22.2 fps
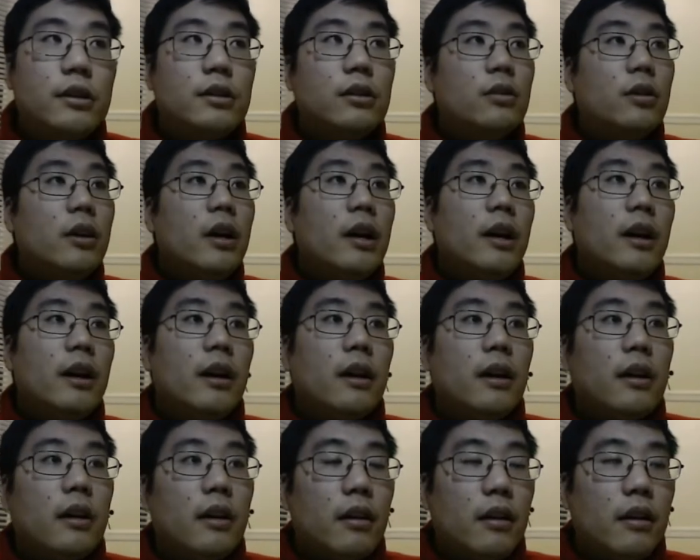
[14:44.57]
So
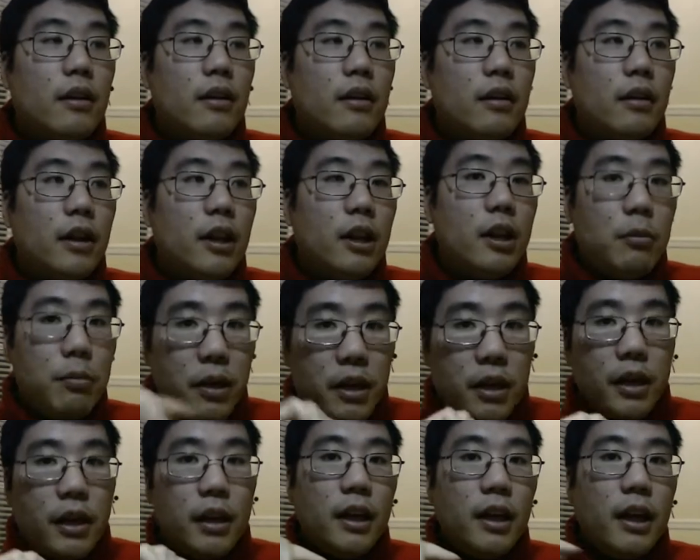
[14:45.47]
in the
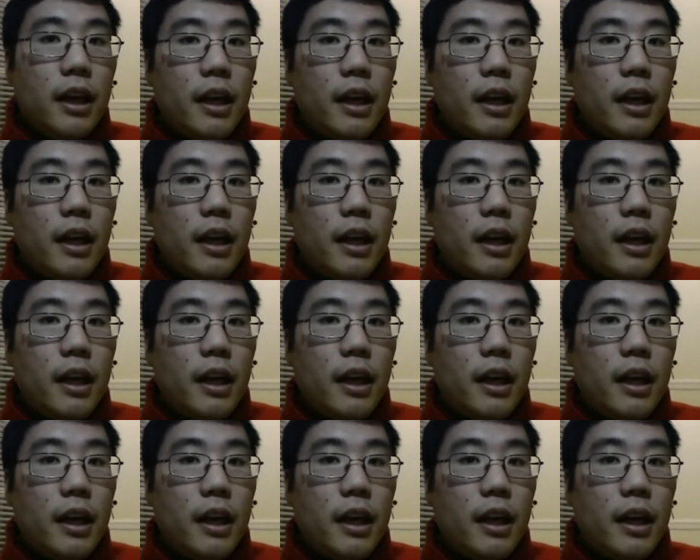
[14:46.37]
beginning,